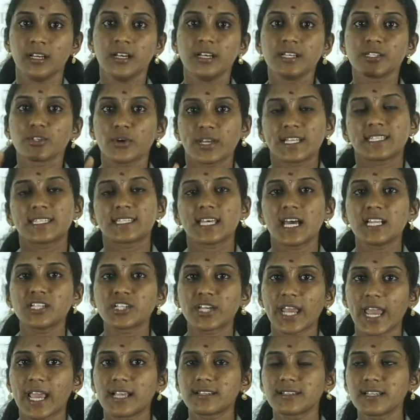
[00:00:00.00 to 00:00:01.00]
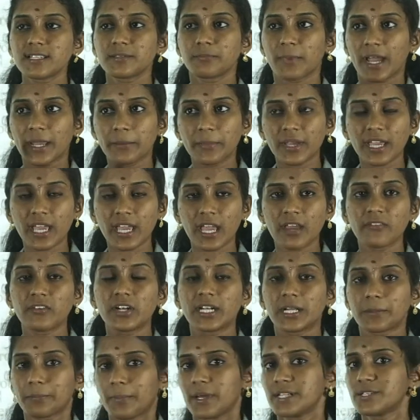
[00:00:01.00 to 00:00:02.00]
So in such cases, my behavior
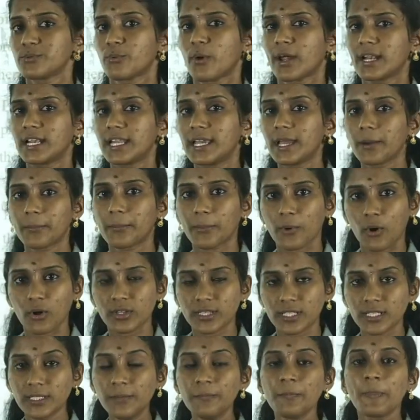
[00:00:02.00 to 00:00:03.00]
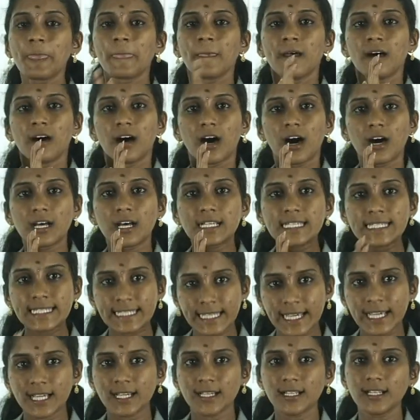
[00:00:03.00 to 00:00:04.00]
depends only upon a
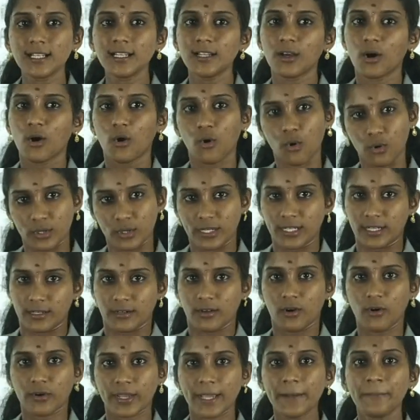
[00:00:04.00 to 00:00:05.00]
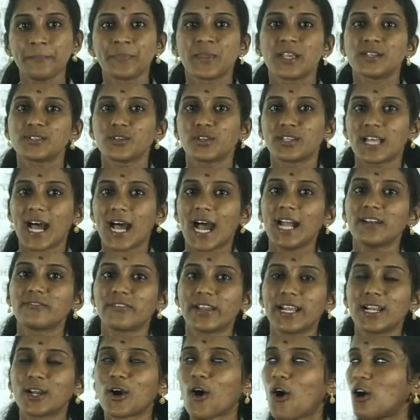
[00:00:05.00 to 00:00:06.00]
single owner, okay. So that
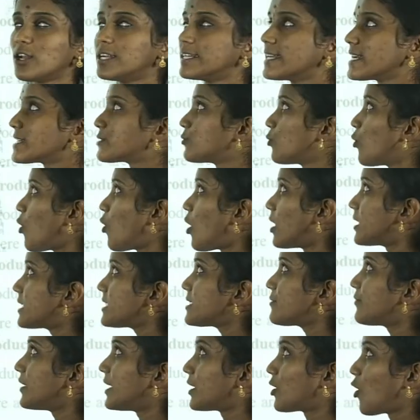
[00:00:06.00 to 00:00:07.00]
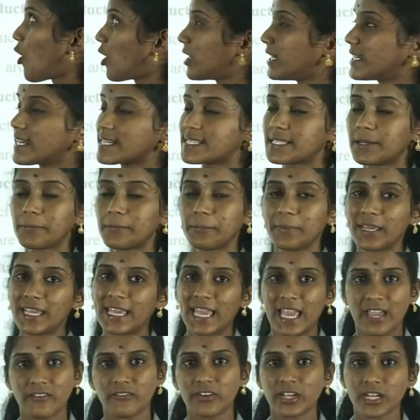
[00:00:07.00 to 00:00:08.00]
we'll call it as what is, we'll call it as a
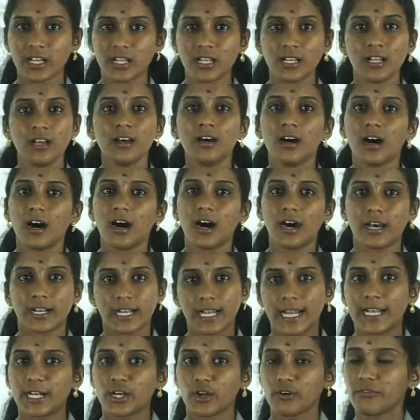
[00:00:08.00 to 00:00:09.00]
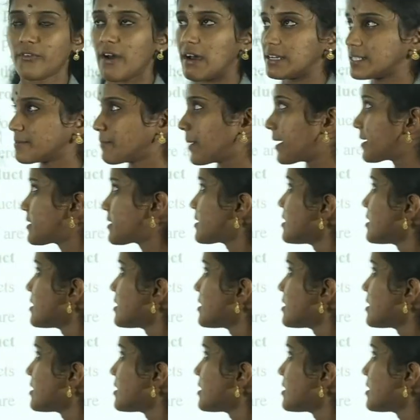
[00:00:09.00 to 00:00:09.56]
behavioral related of aspects.